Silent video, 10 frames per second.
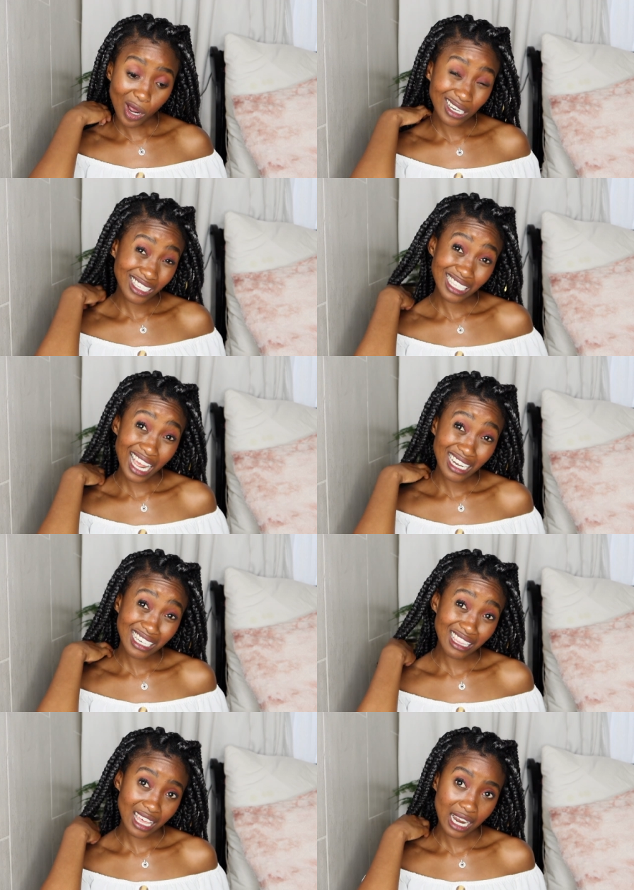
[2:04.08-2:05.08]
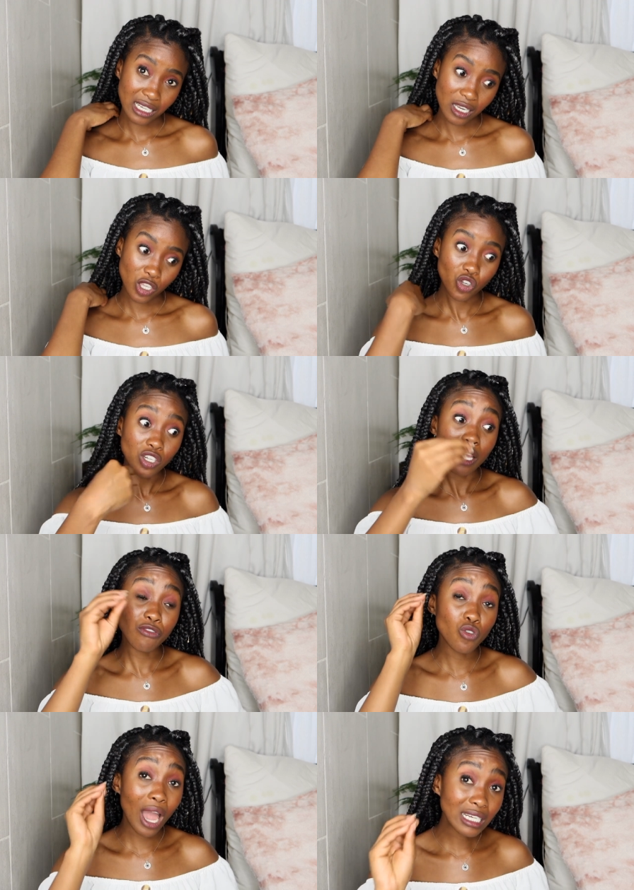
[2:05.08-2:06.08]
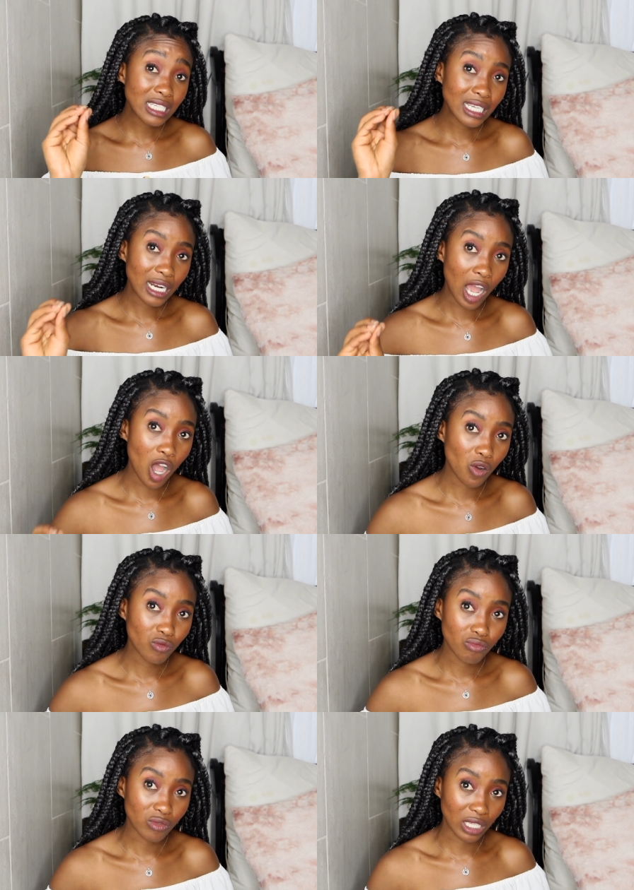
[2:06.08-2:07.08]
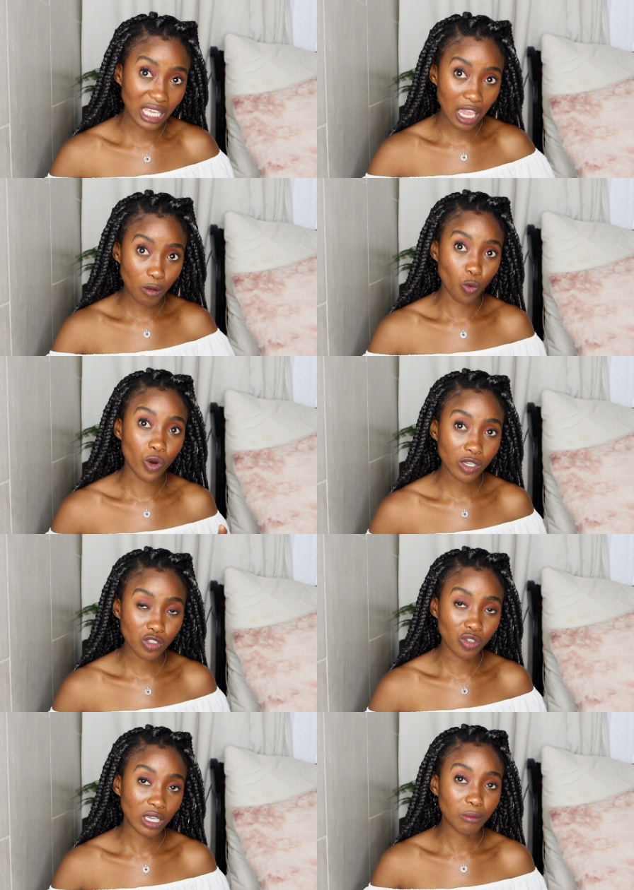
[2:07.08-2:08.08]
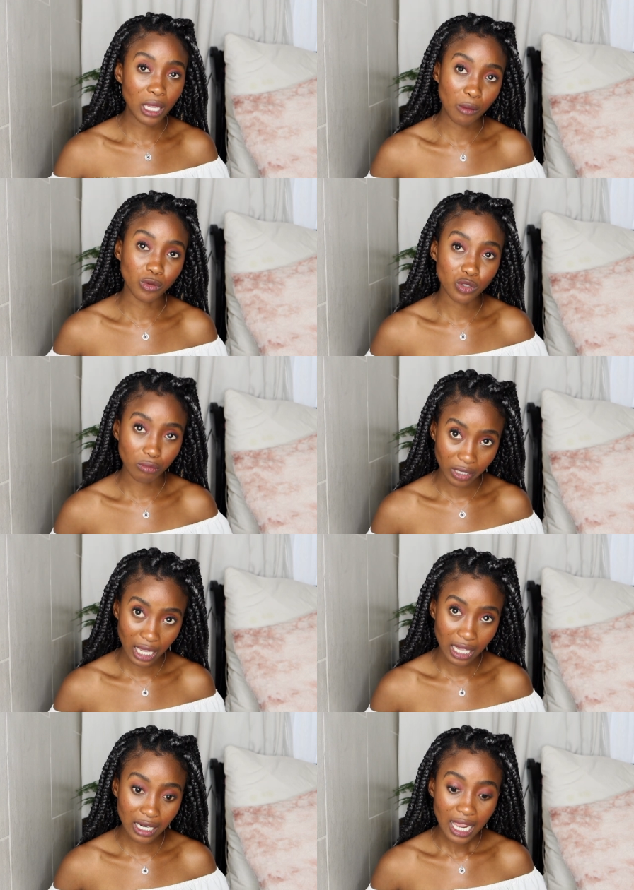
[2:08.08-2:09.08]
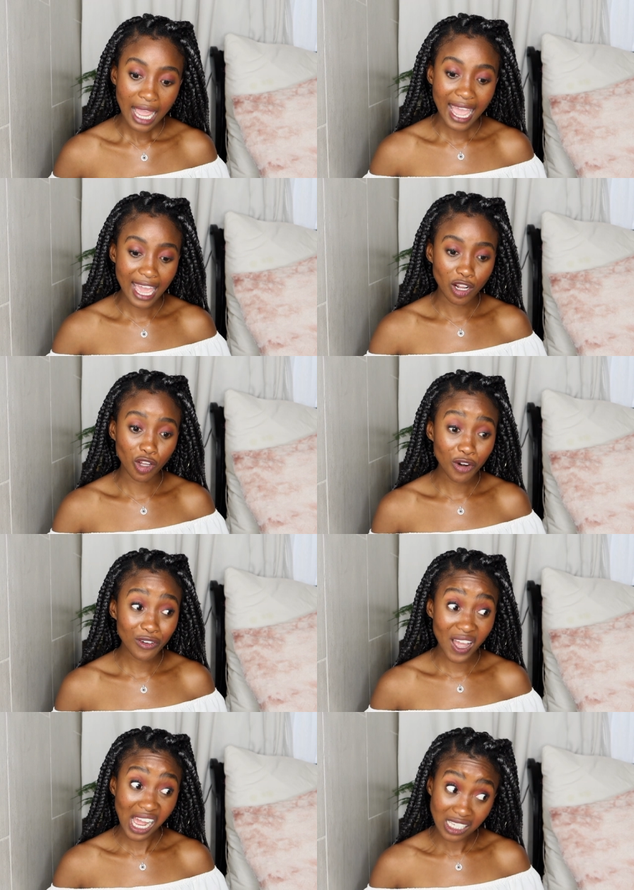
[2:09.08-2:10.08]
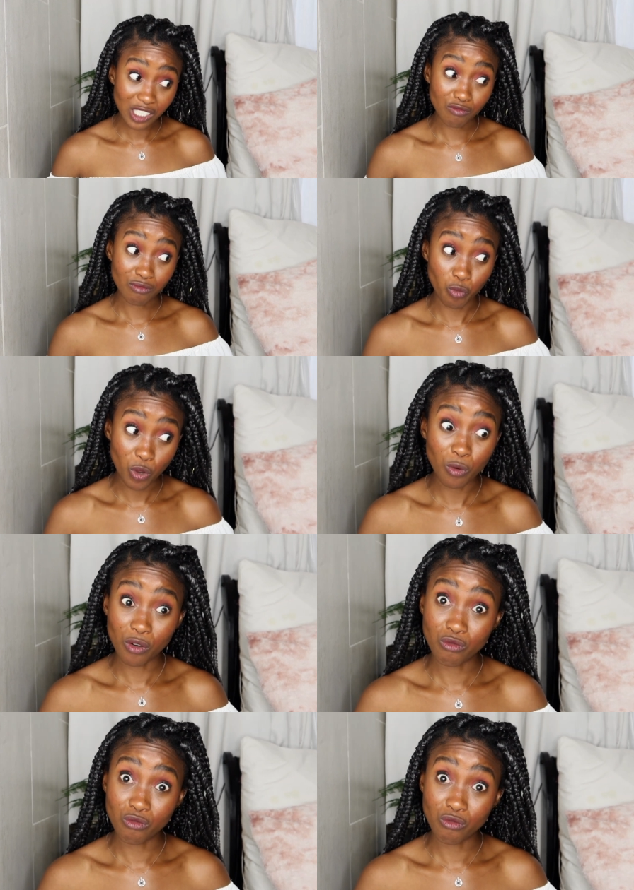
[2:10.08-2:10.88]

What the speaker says: to understand that if you understand how the game works, you can be able to play it. And a lot of us, we were